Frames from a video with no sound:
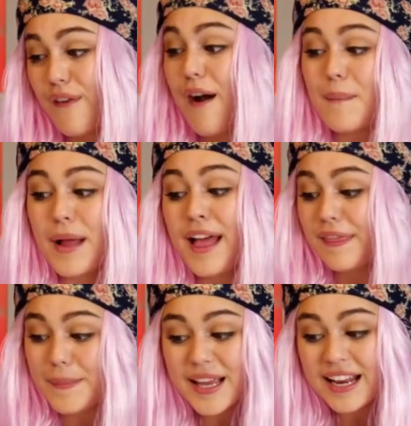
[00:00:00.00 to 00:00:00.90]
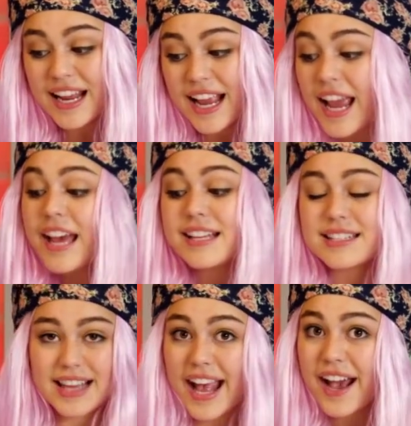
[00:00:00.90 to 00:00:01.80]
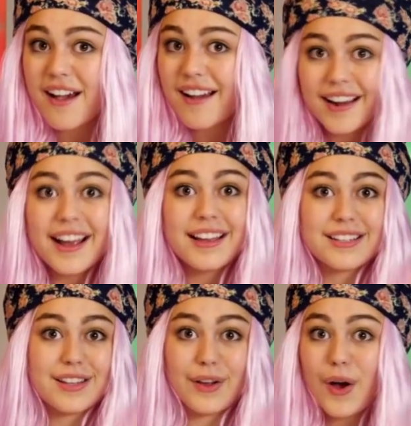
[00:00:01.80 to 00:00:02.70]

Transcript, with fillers: from the beanie to the hair to the